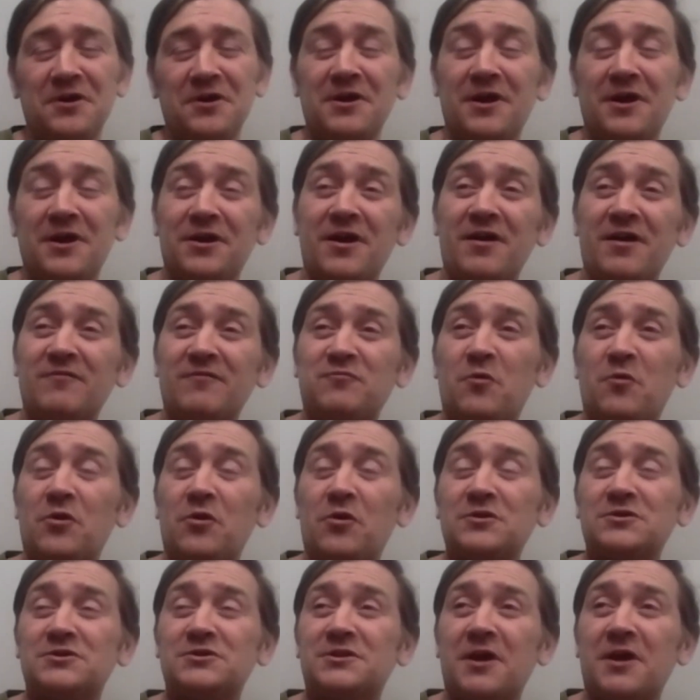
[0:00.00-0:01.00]
And I've
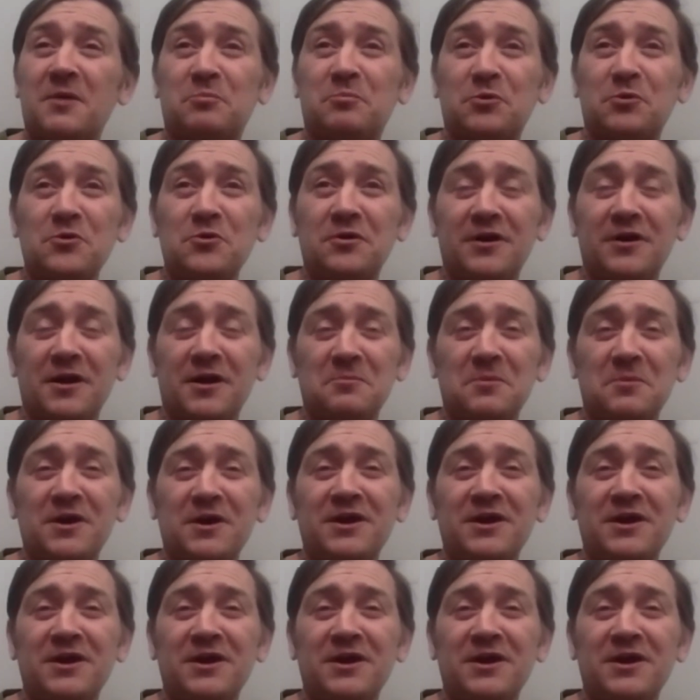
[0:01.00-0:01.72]
watched that program,